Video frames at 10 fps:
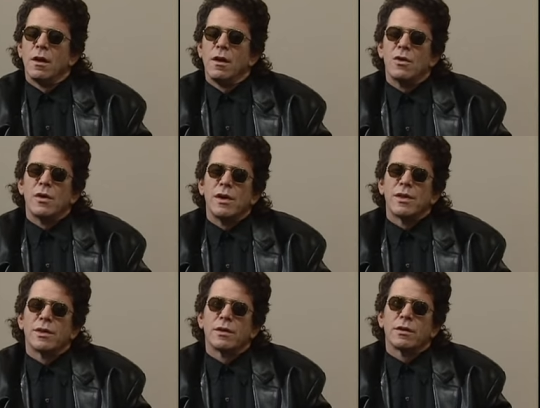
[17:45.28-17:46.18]
Oh, I
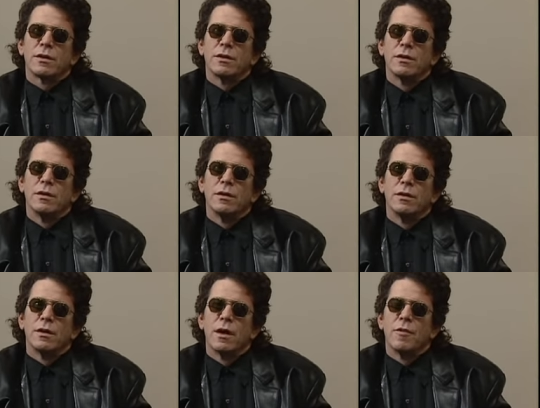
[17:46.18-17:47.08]
think
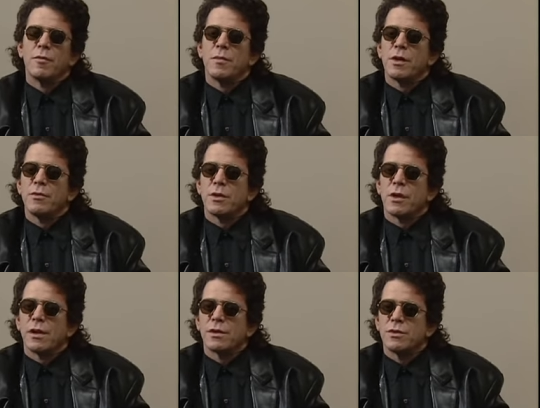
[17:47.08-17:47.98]
everybody
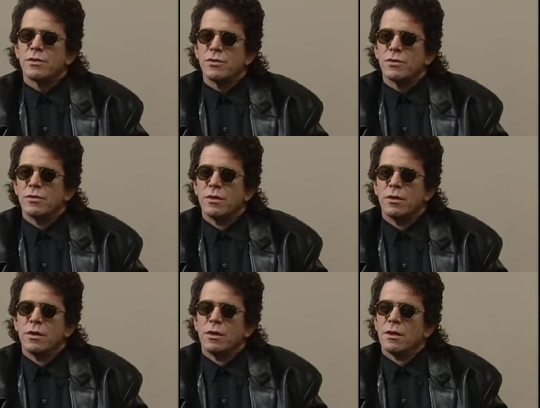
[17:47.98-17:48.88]
would like to do
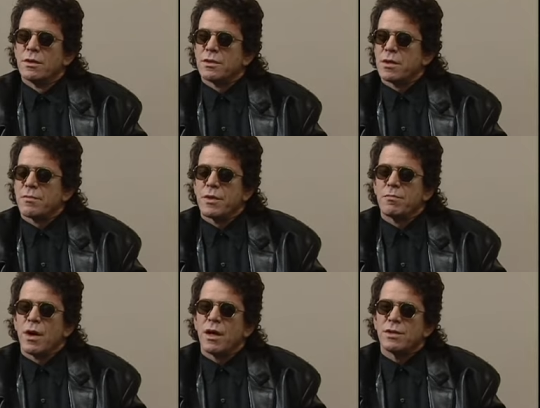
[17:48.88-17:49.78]

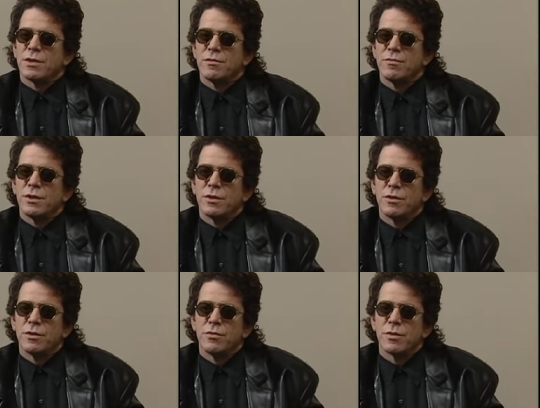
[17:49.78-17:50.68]
something positive and
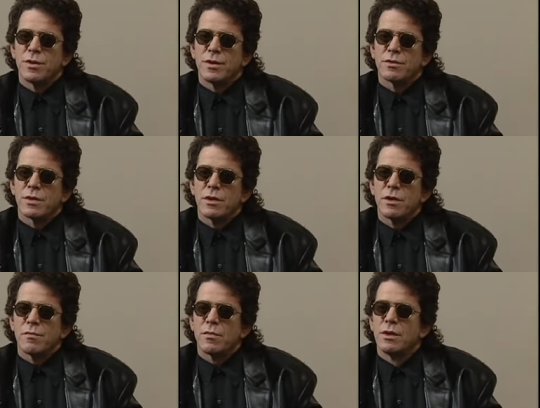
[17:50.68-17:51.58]
good with their
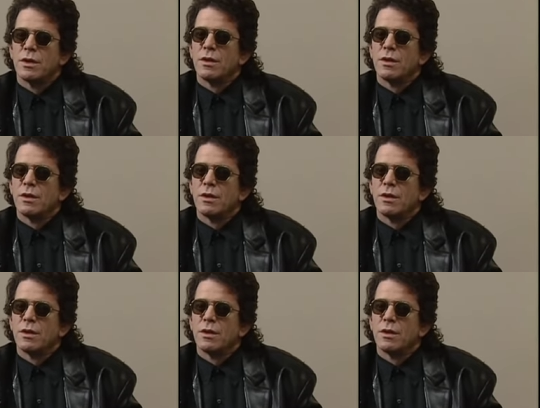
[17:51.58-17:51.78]
time.